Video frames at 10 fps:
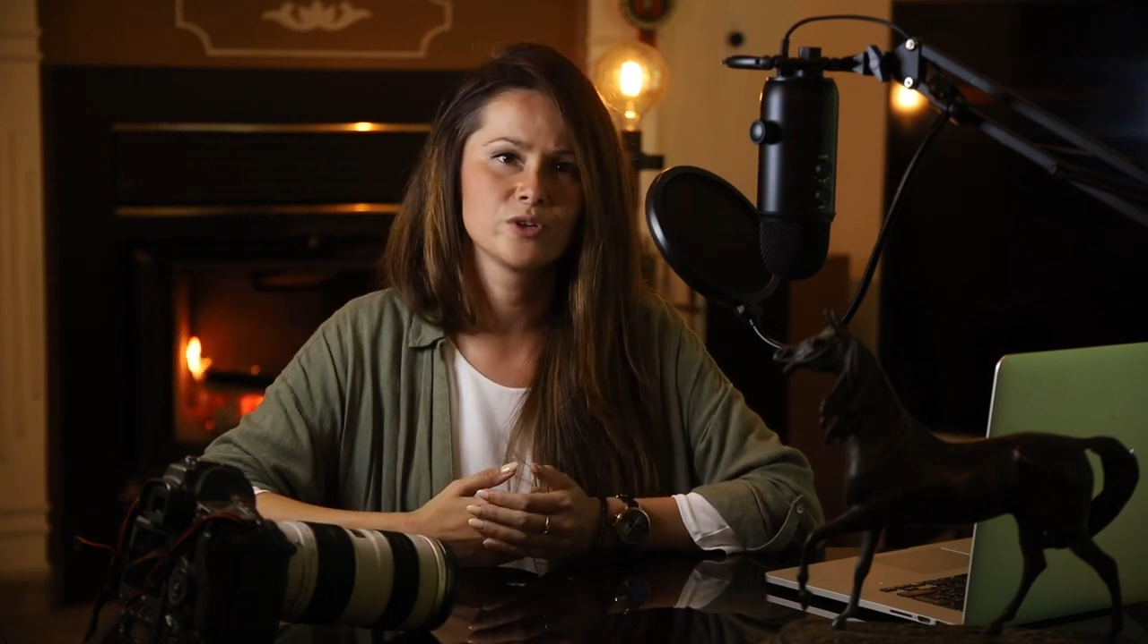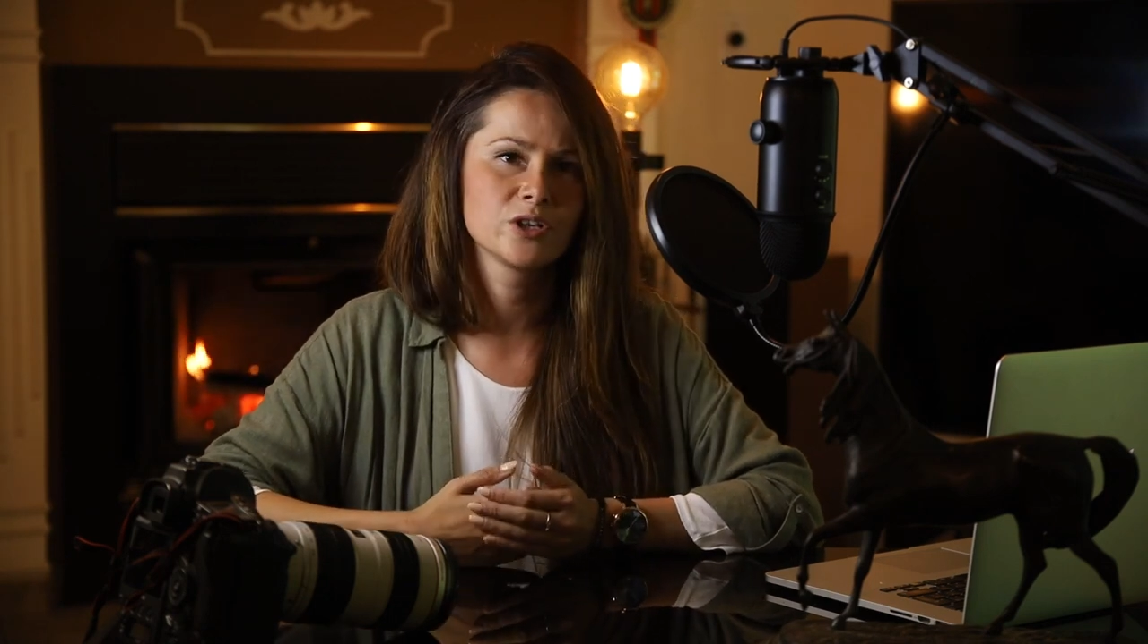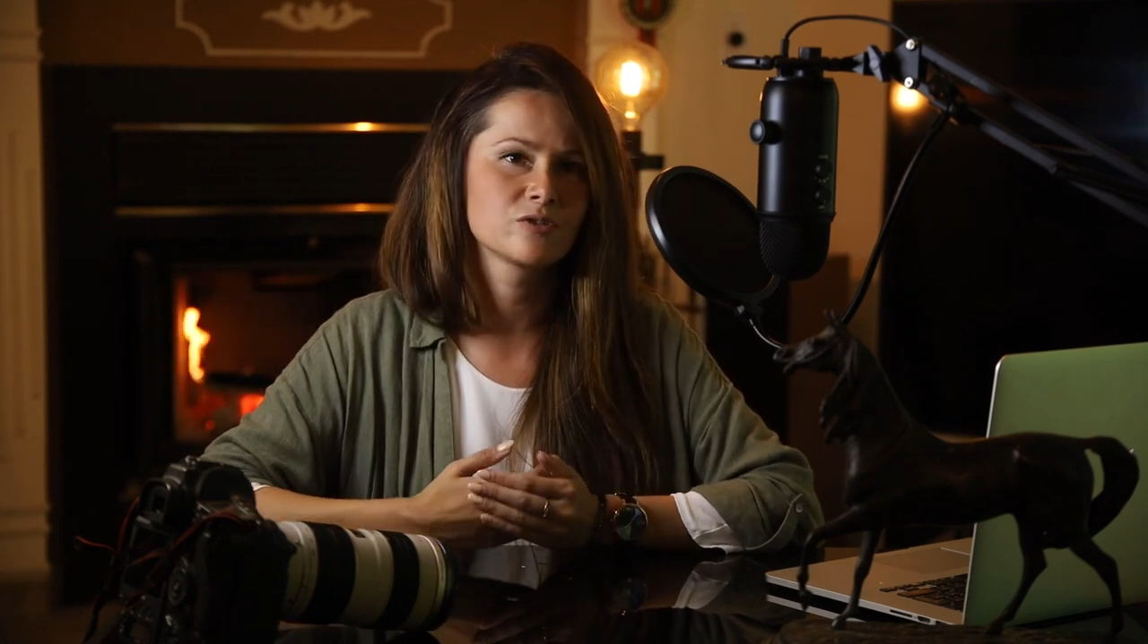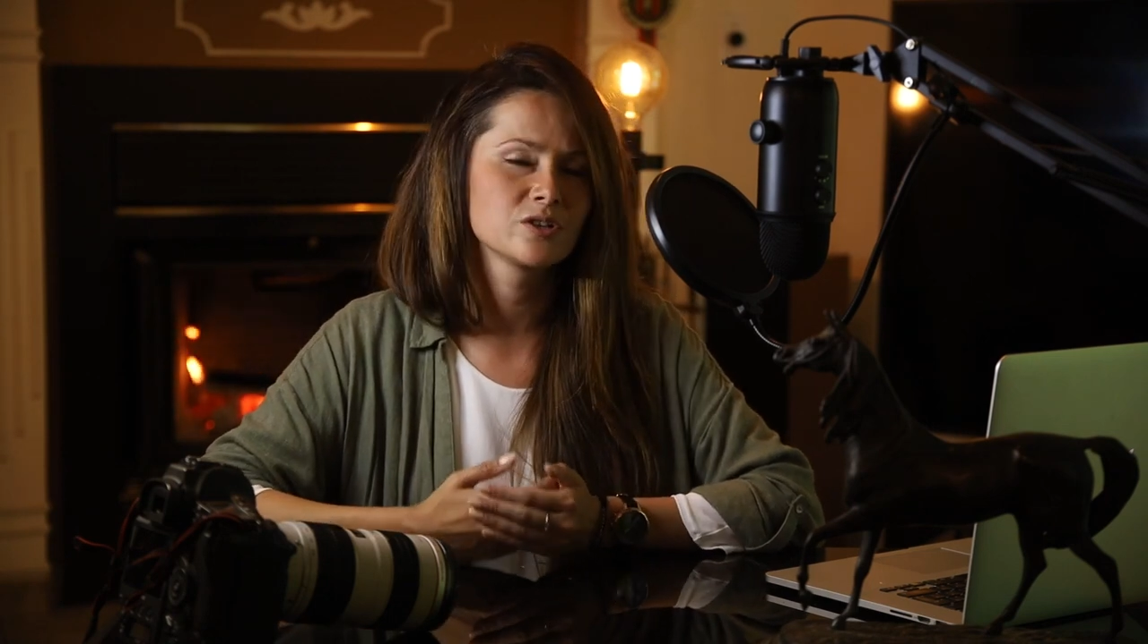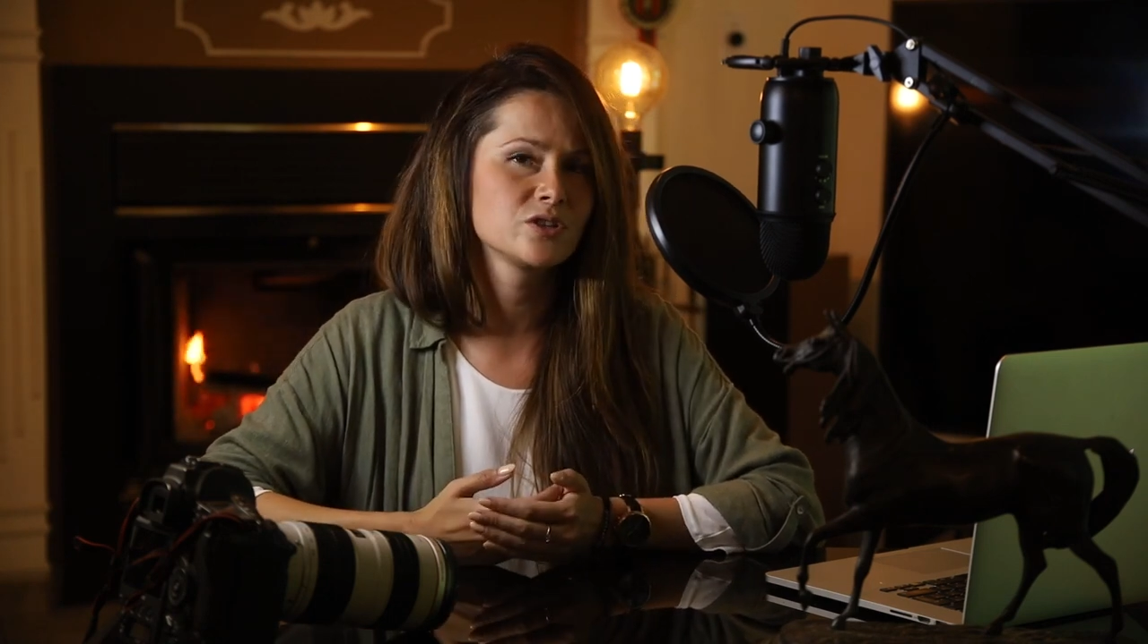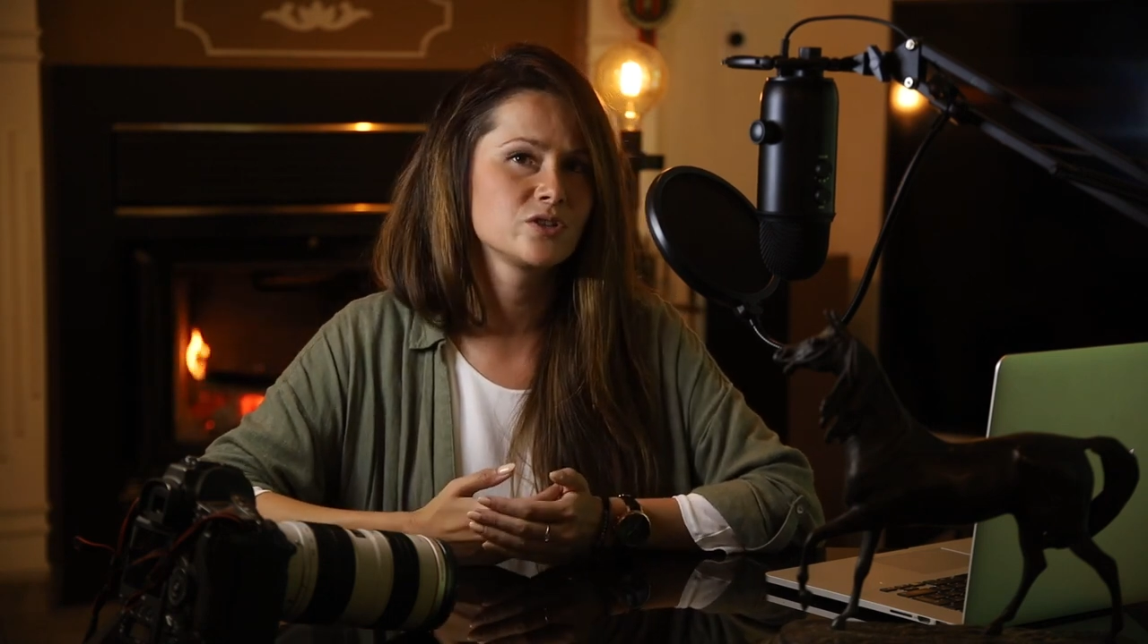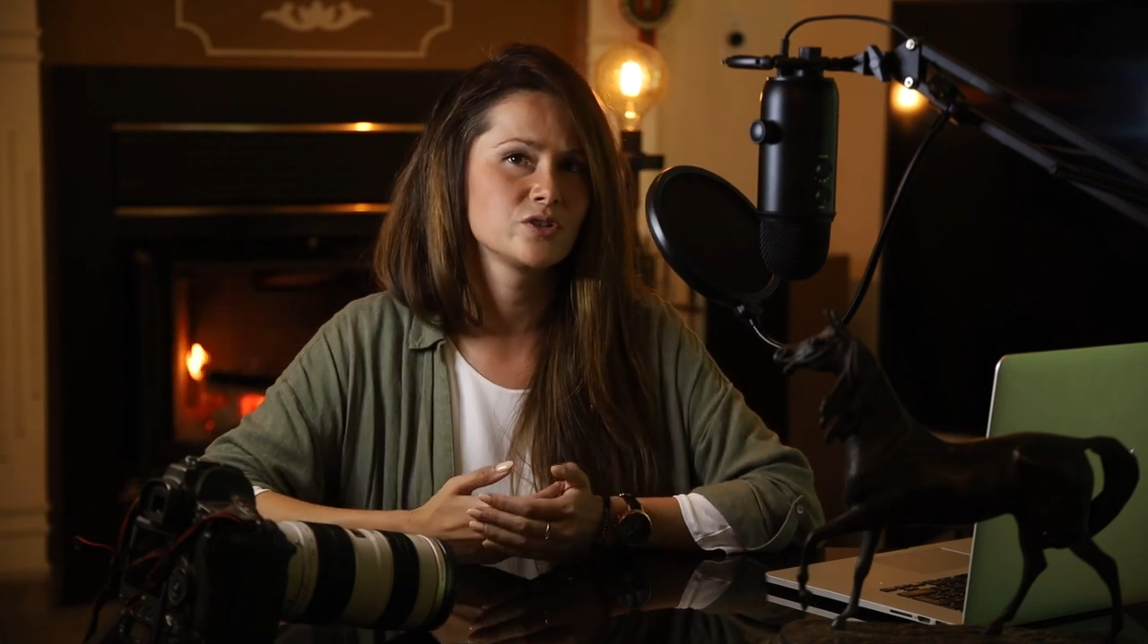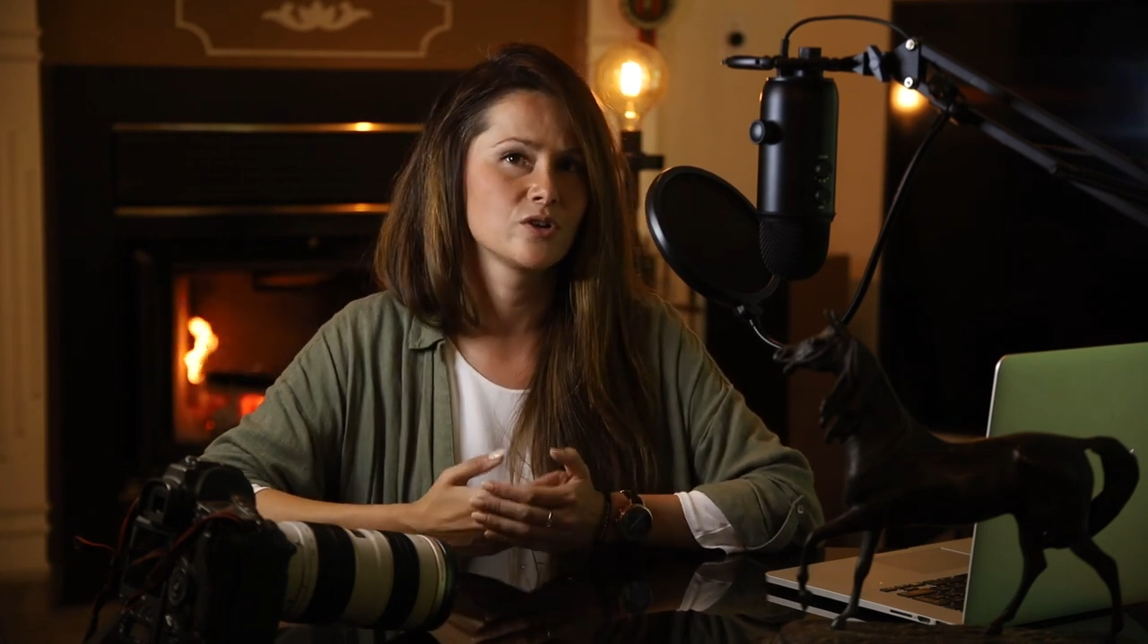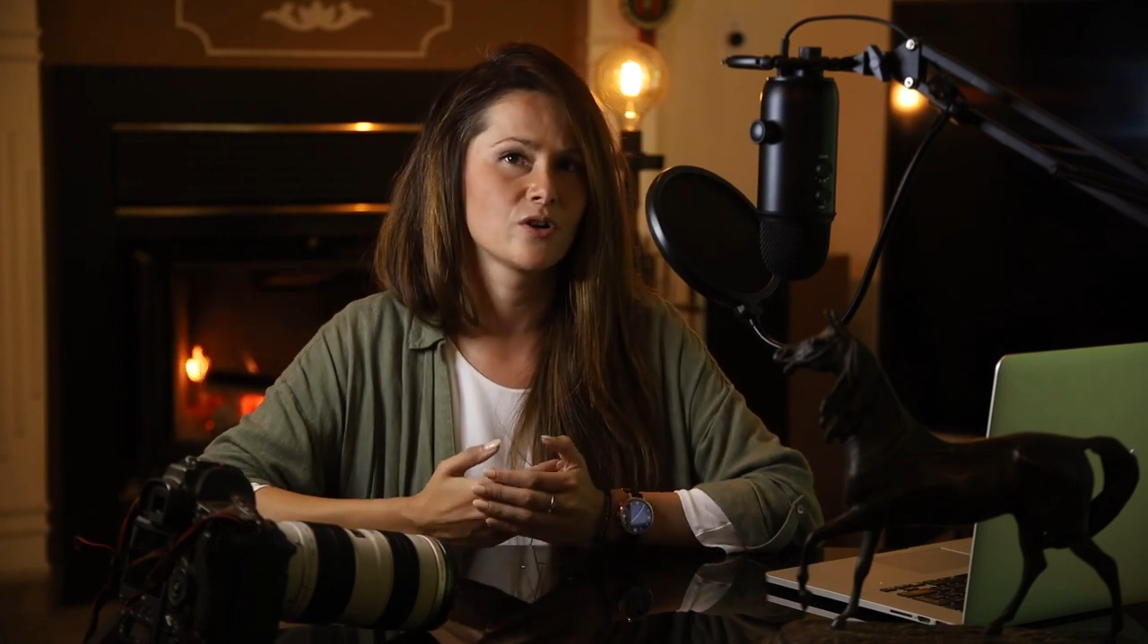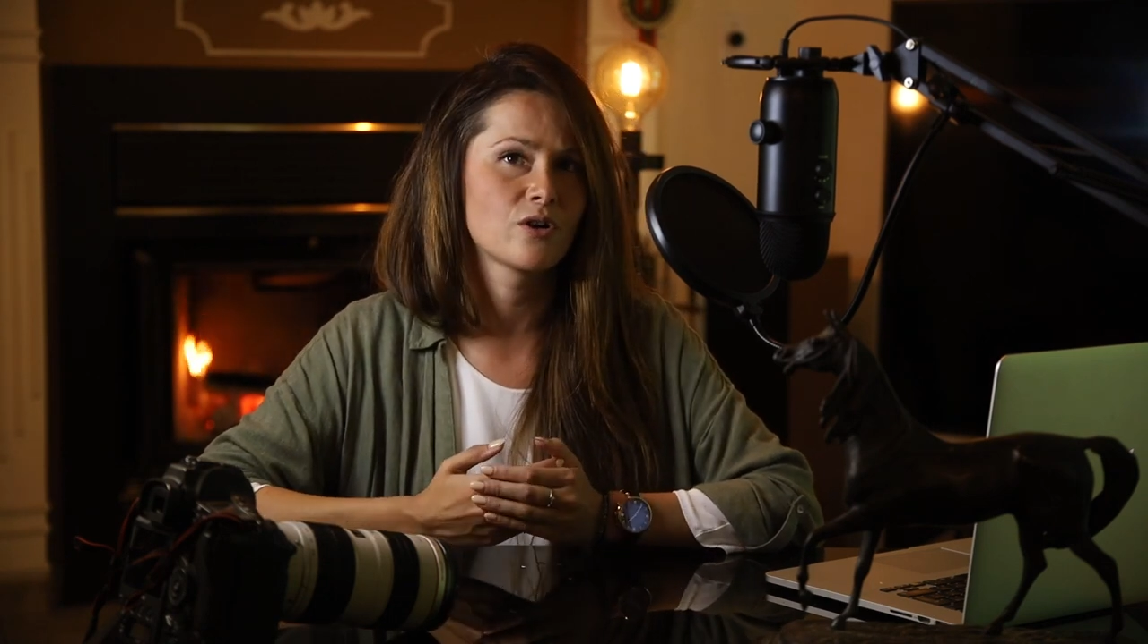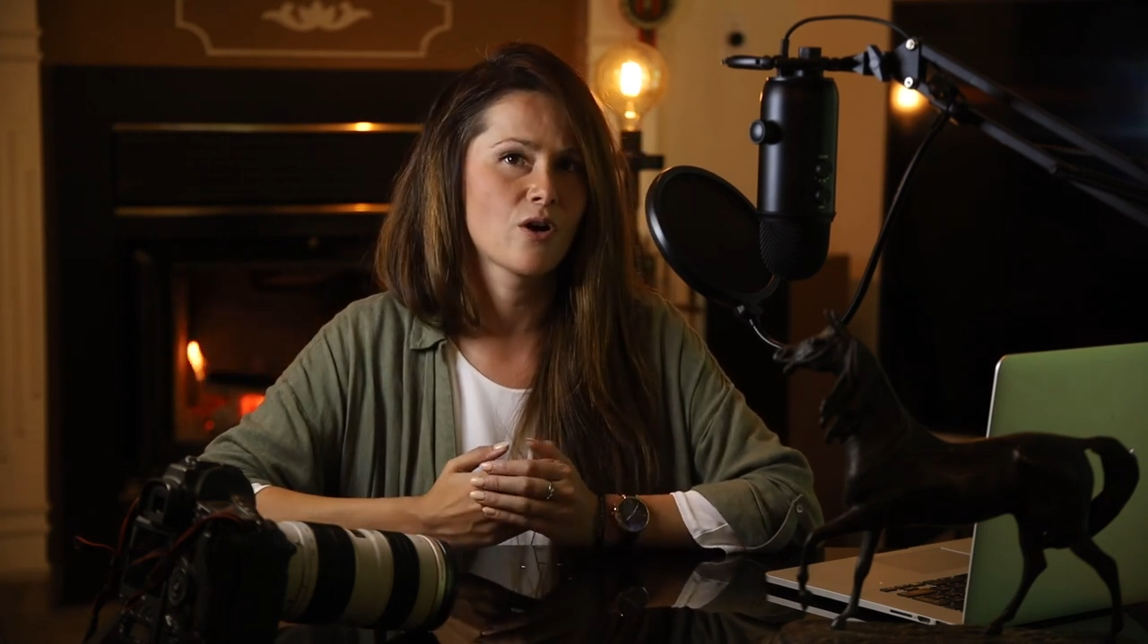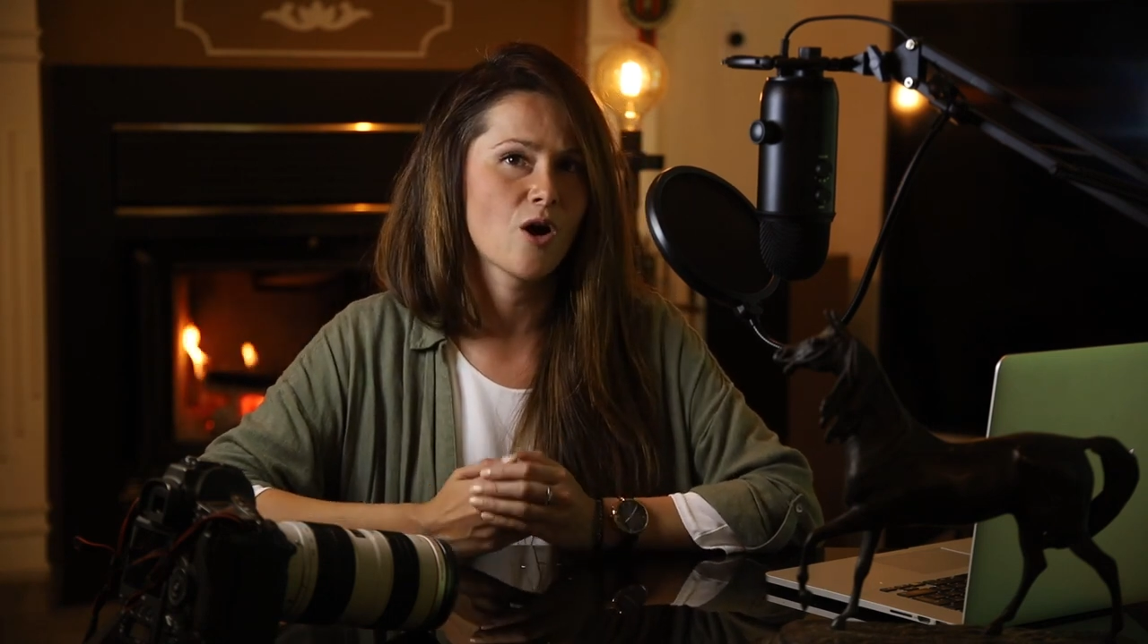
increase your